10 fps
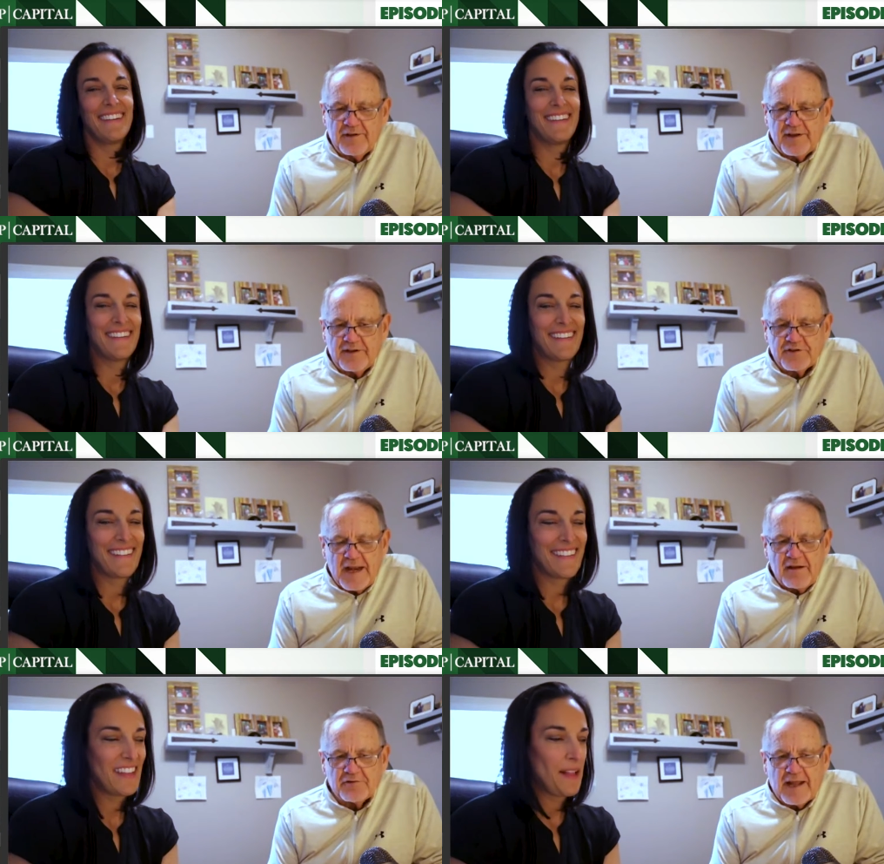Speaker 1: these
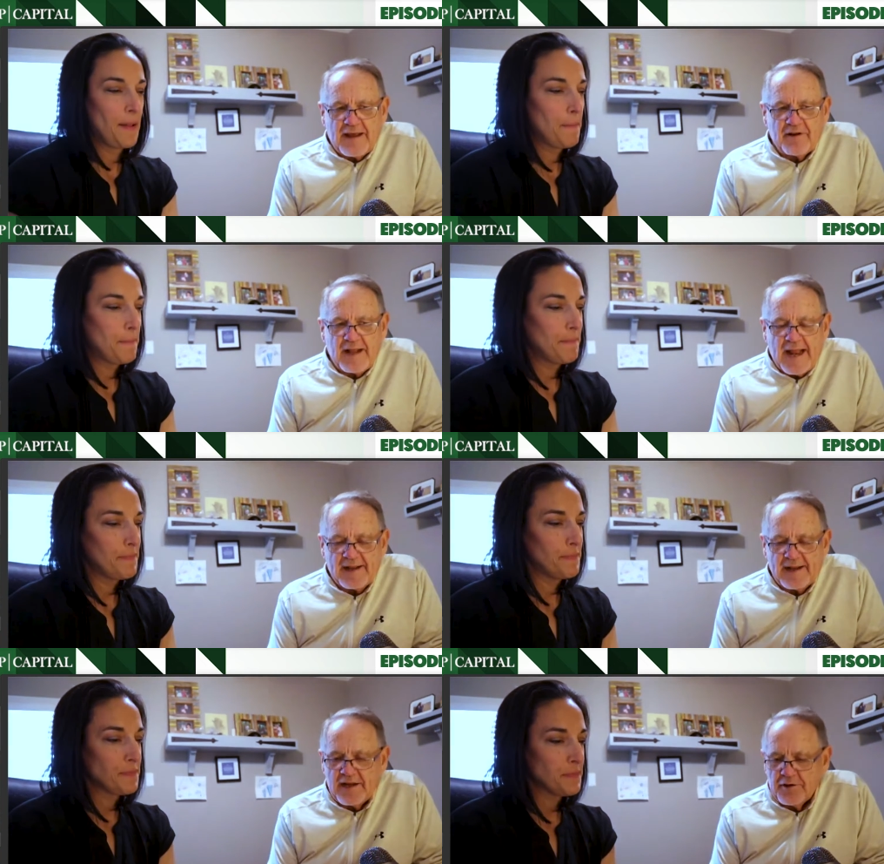towns haven't had
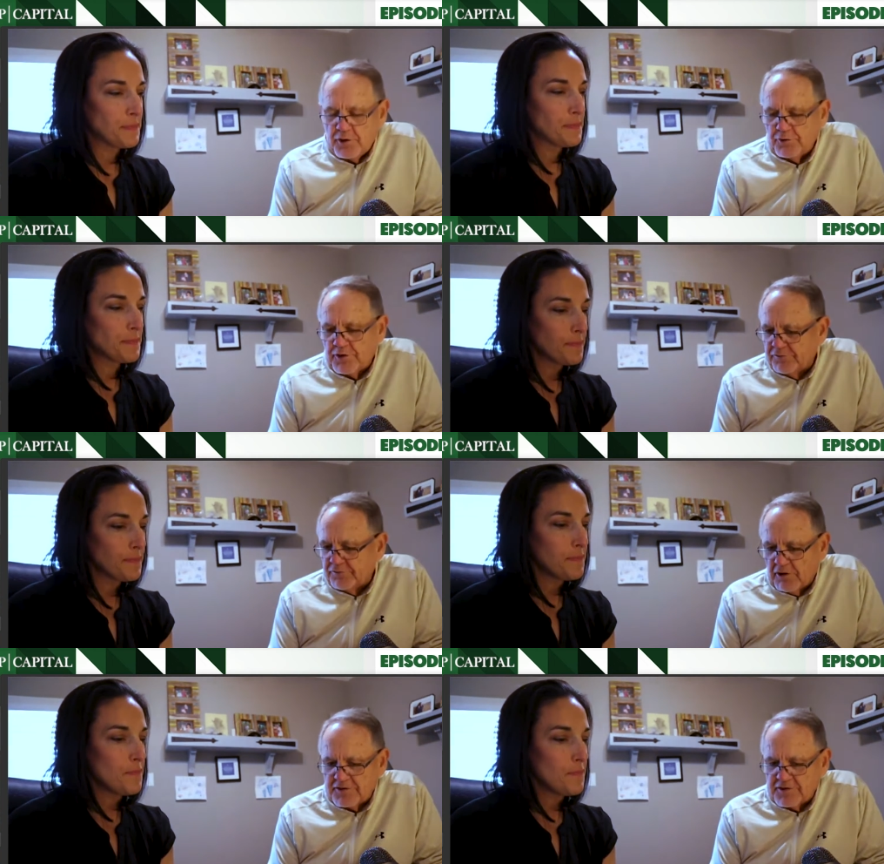any new
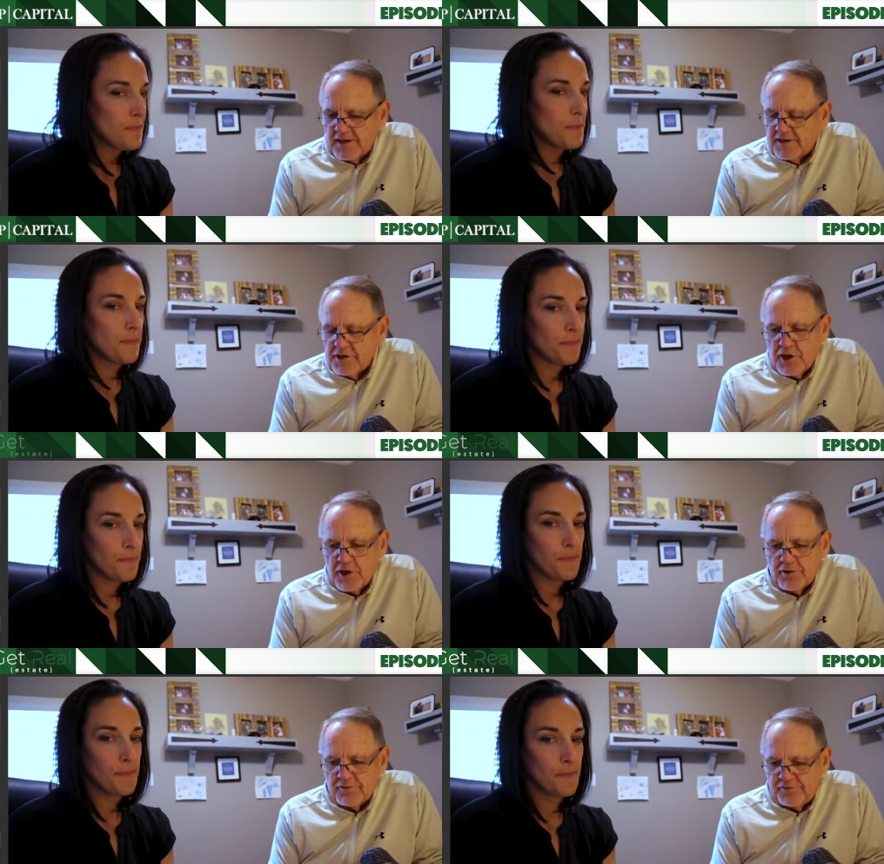construction in
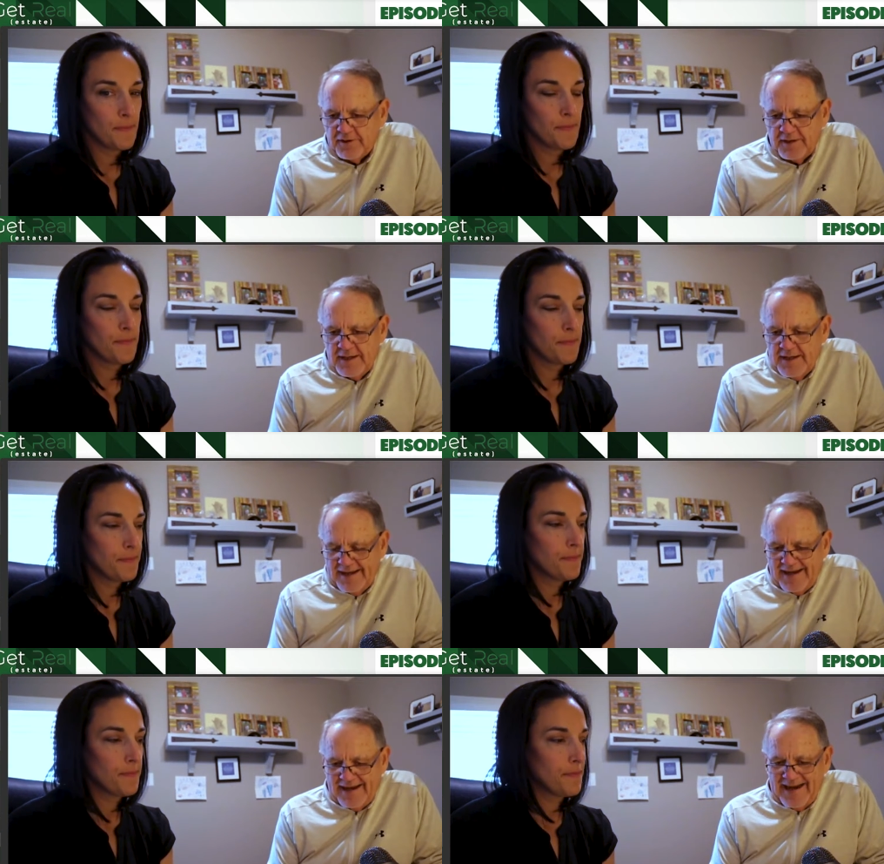years.
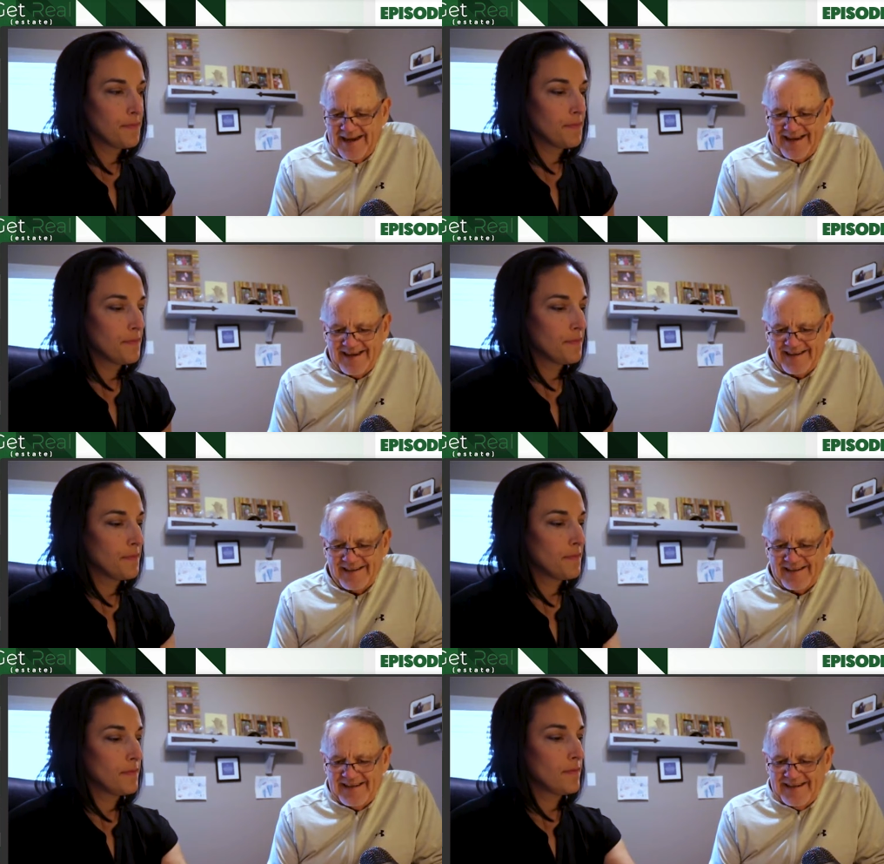And
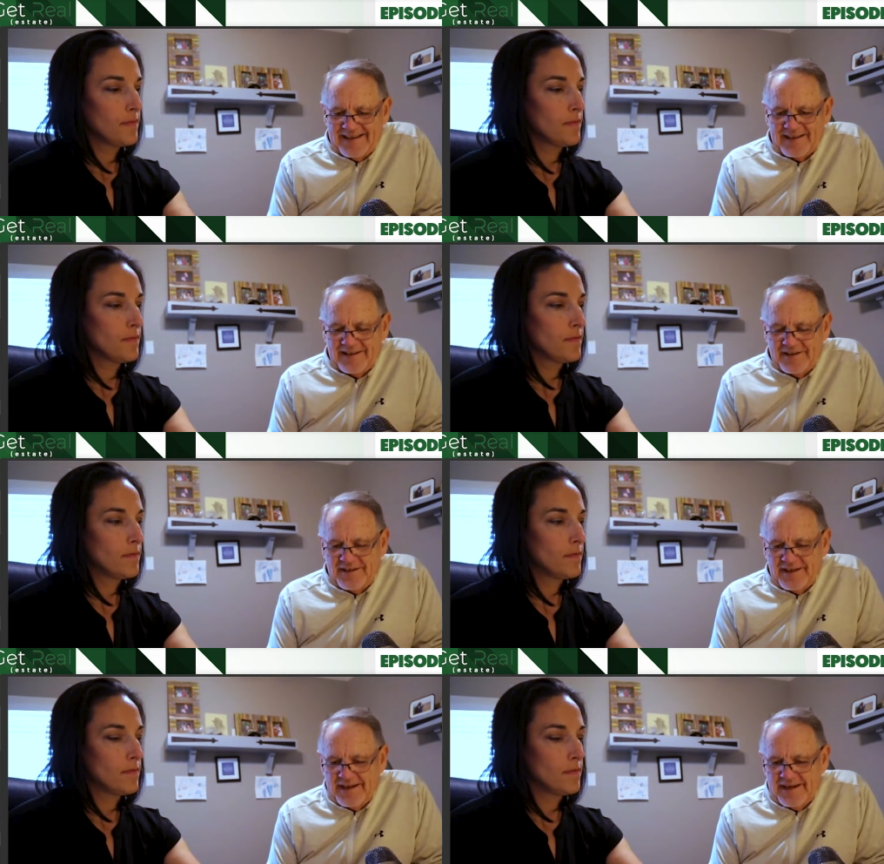
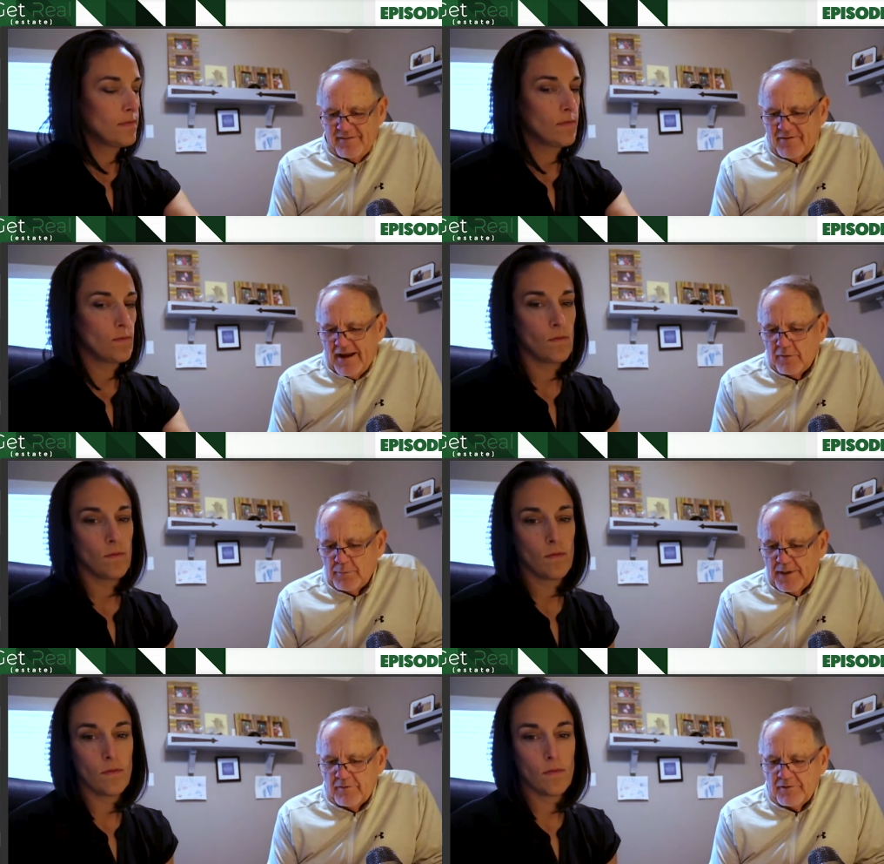the
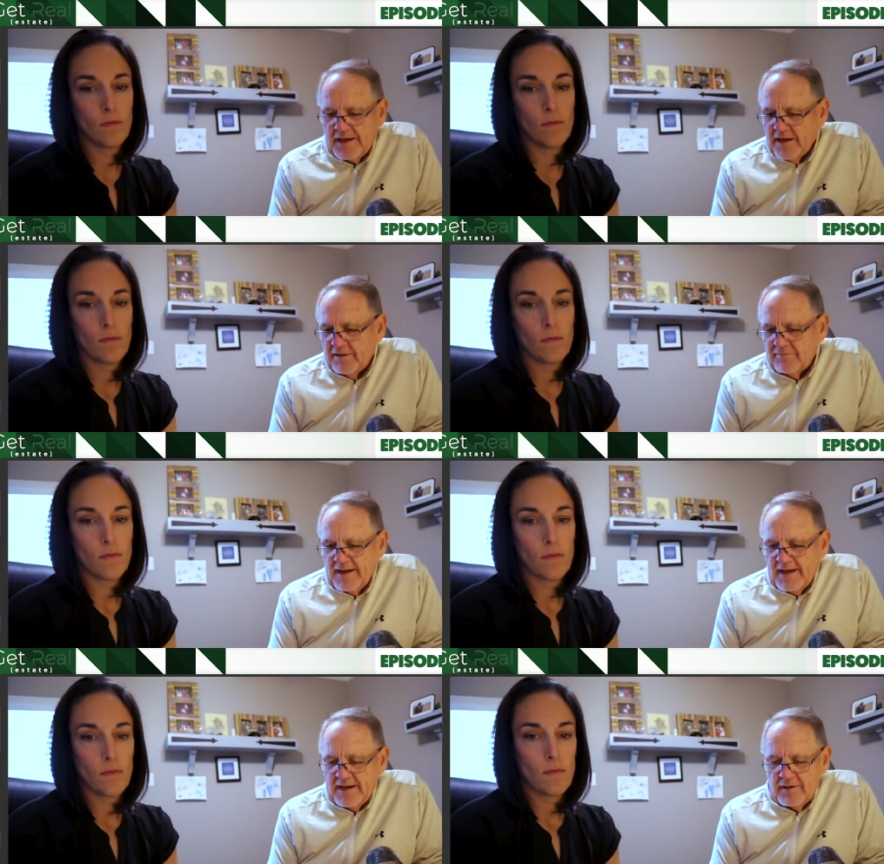availability of
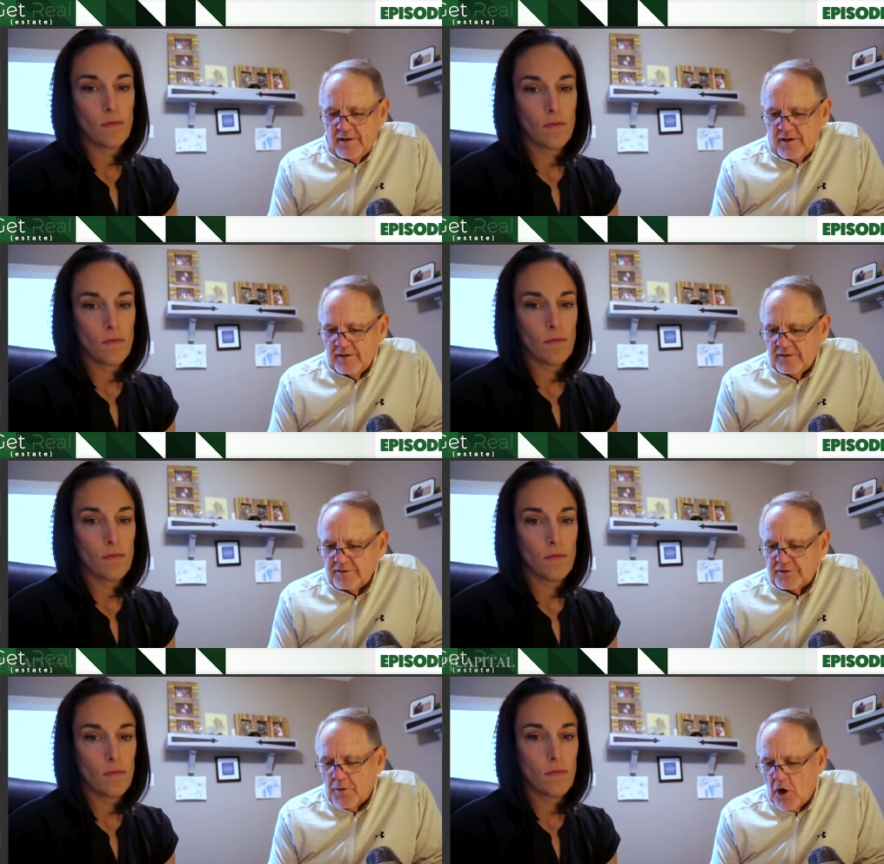a
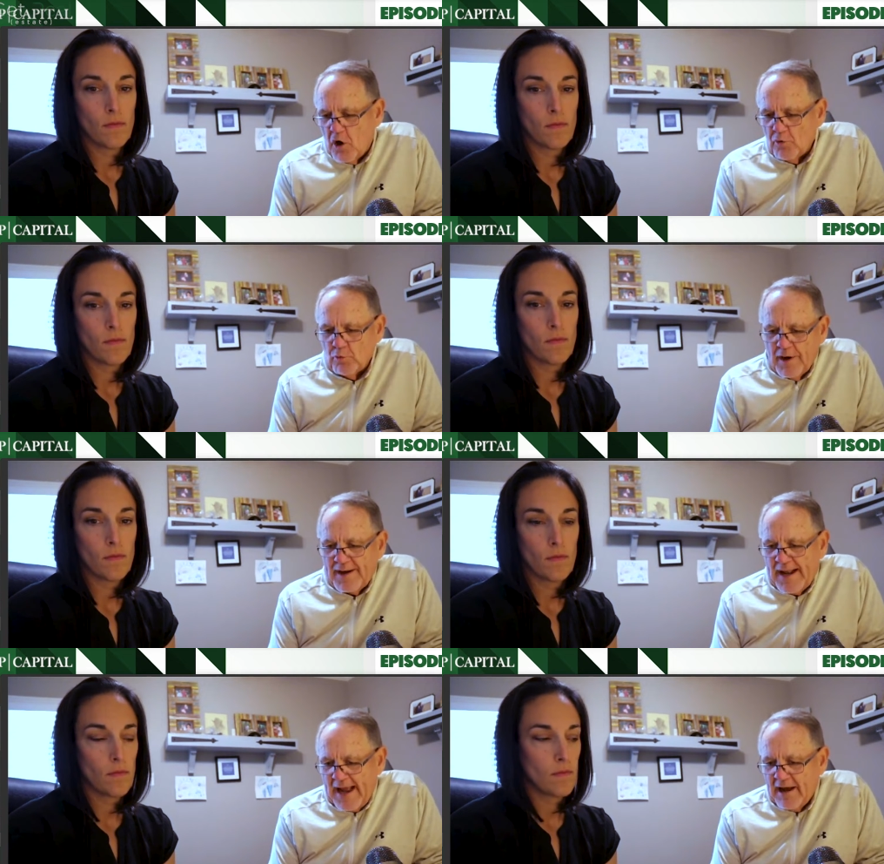small
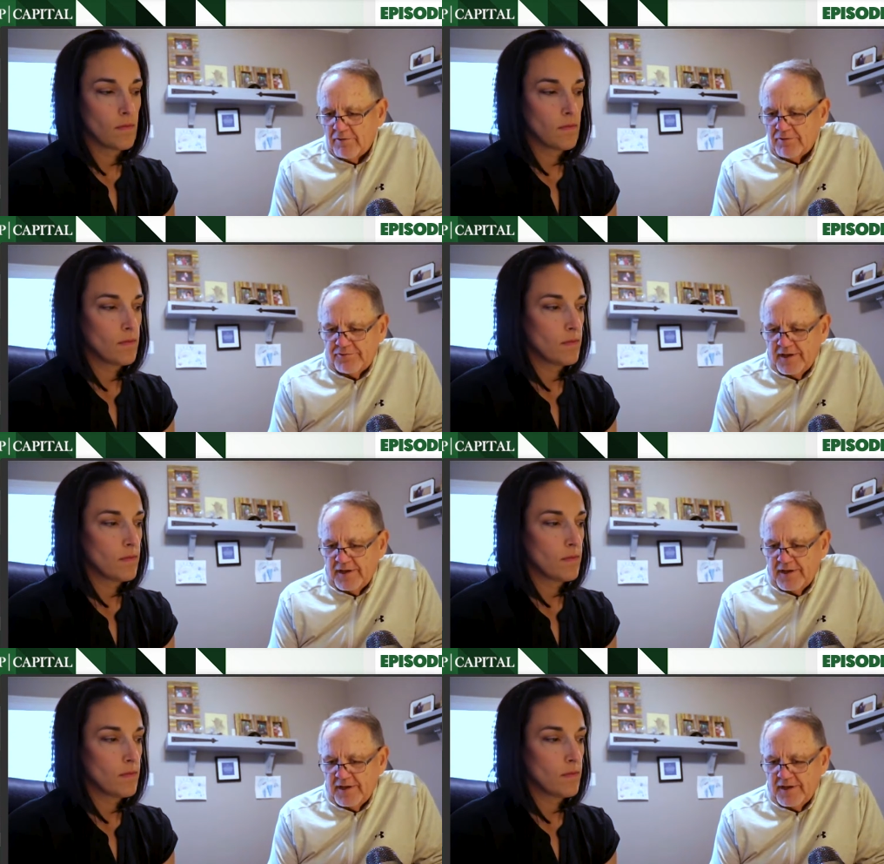rent house